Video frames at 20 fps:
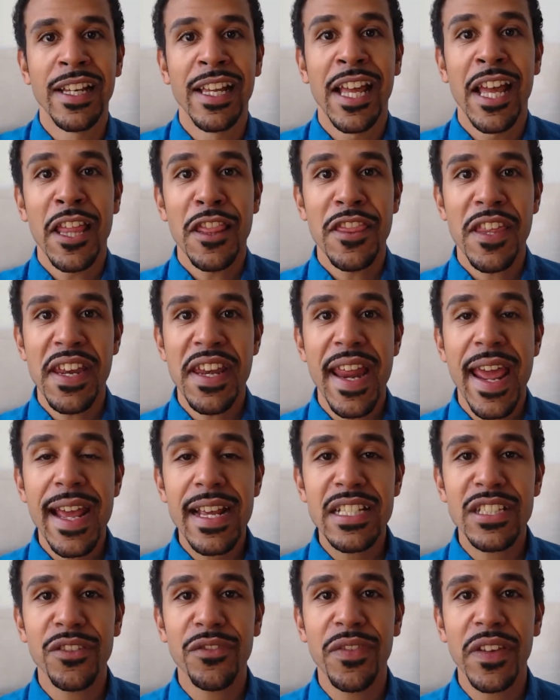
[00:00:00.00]
The
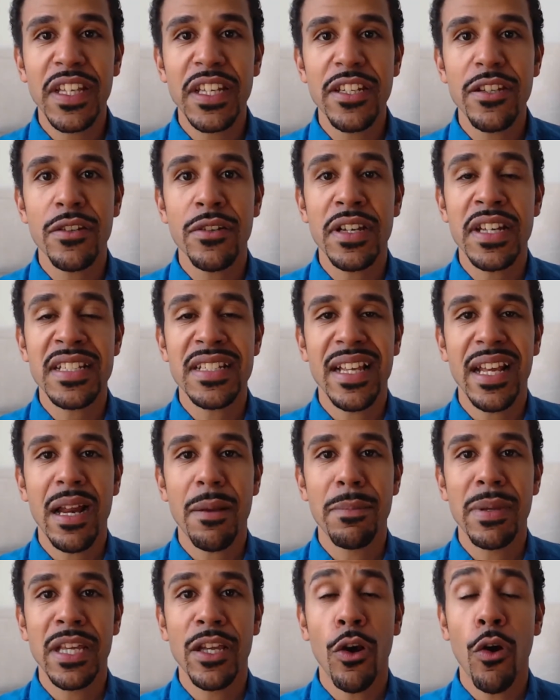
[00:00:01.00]
next video is gonna
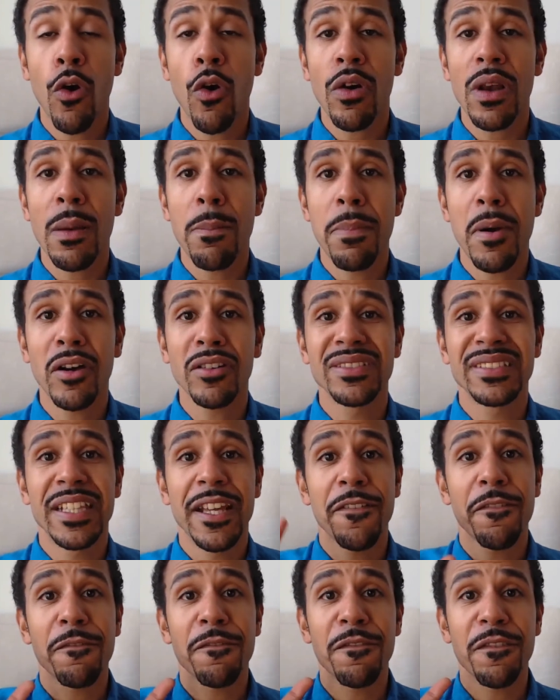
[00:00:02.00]
be all about the
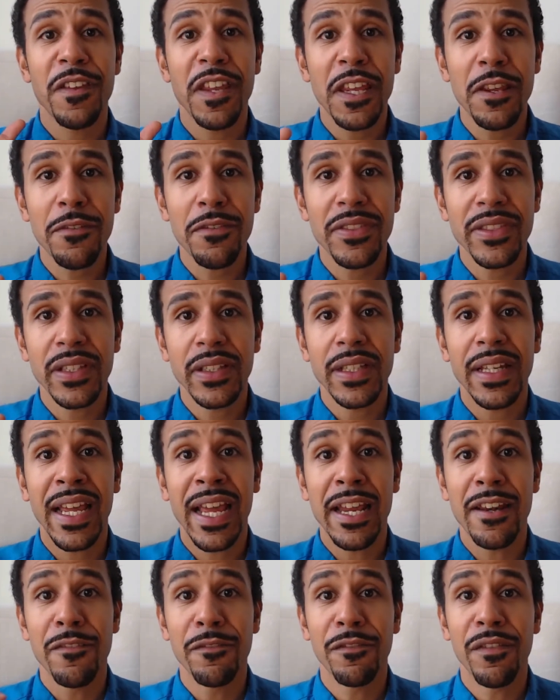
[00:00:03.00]
fifth
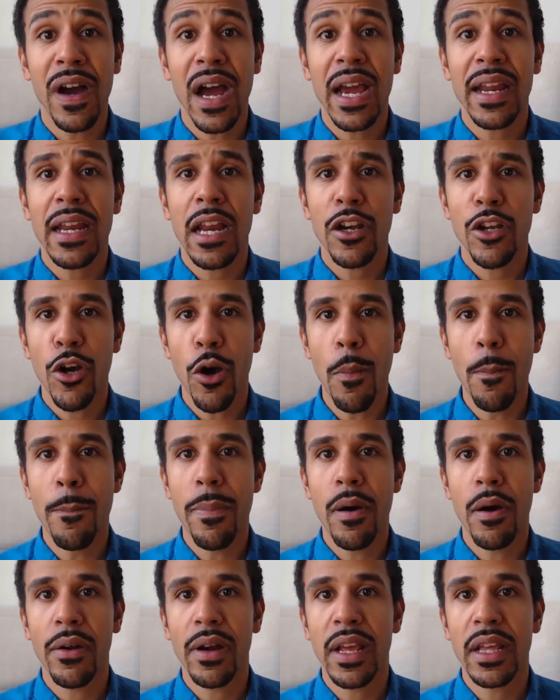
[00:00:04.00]
and final
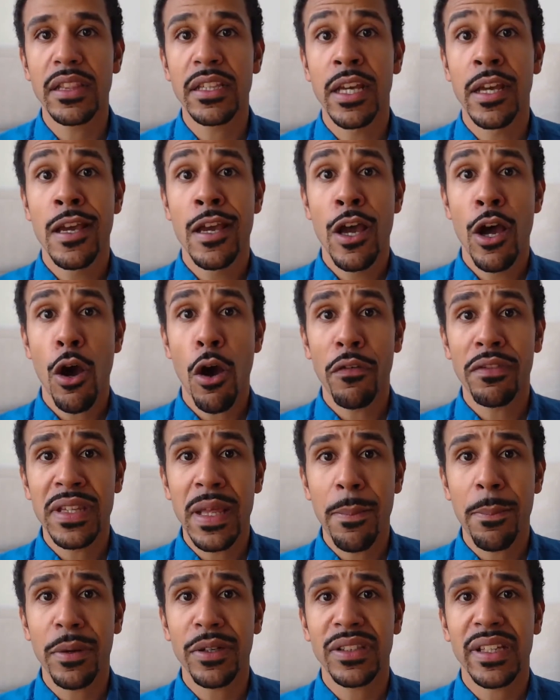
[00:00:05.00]
component of the
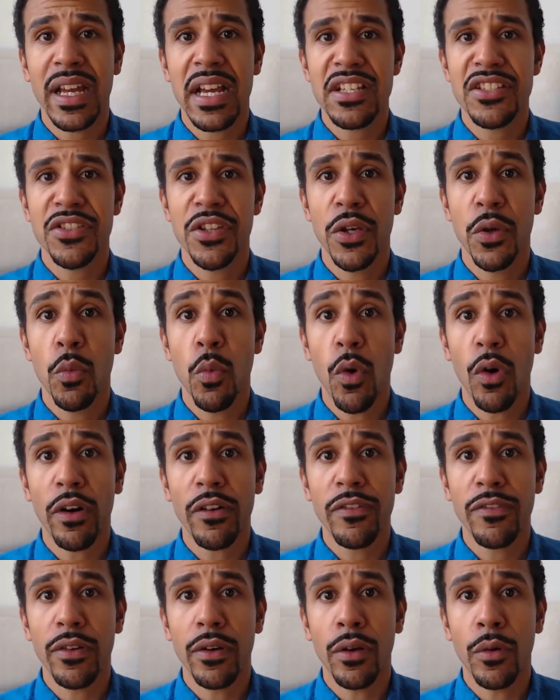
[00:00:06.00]
podcasting
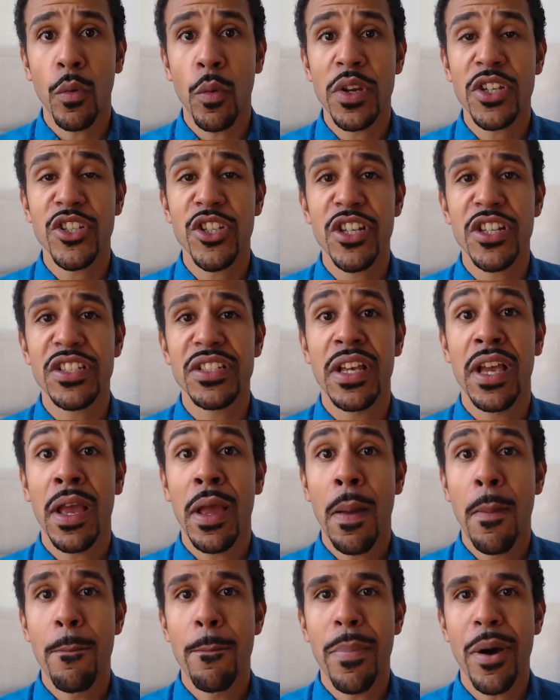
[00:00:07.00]
workflow, which is
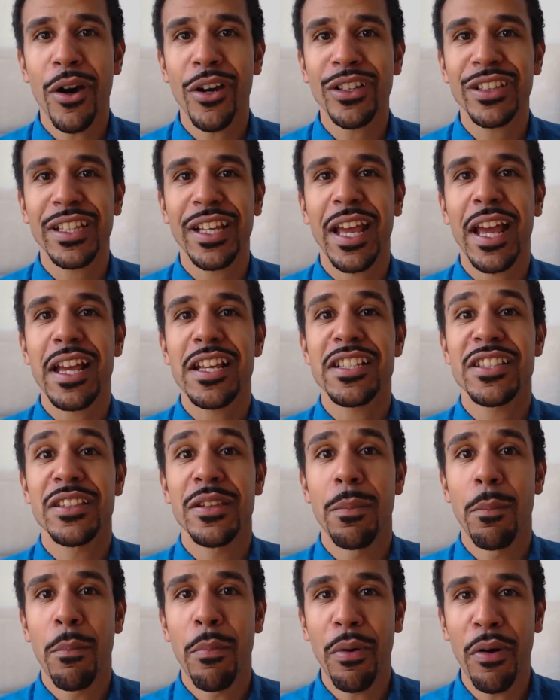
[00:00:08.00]
podcast
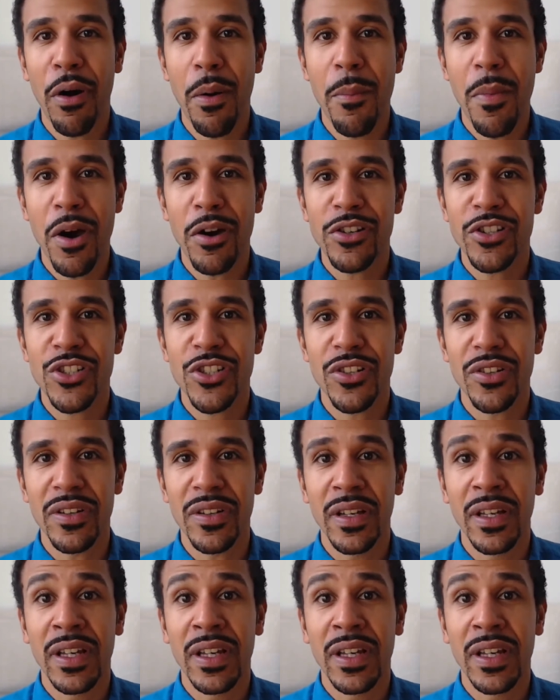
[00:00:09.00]
promotion.